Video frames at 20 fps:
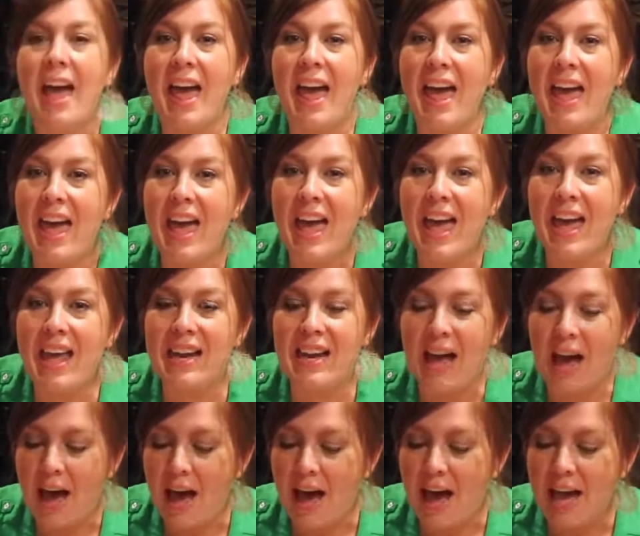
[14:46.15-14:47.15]
and
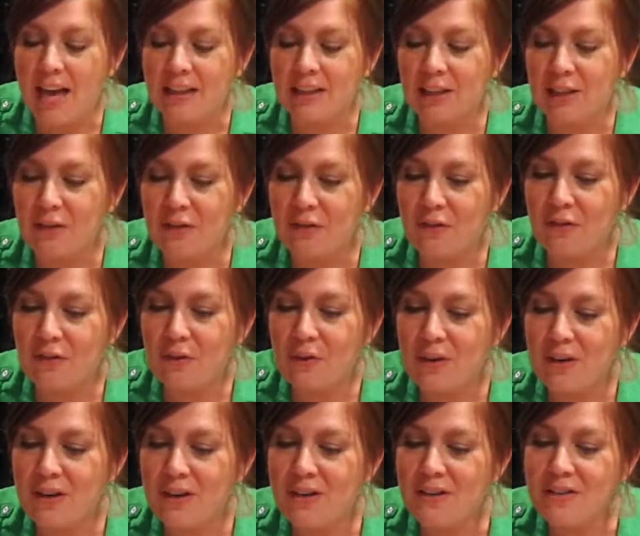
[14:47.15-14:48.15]
I look
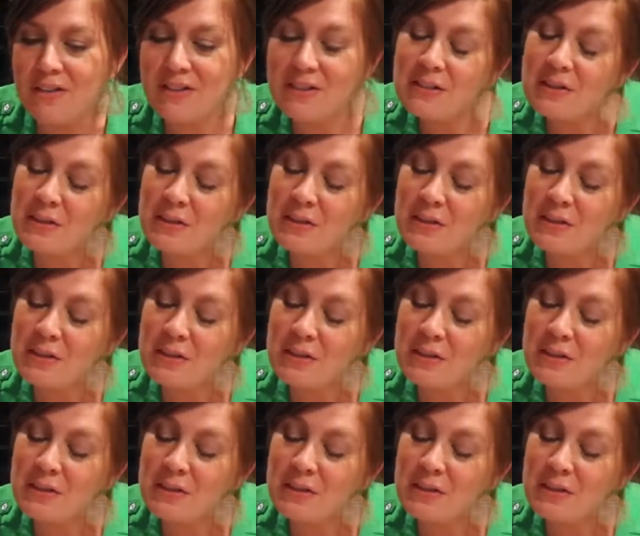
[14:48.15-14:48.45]
forward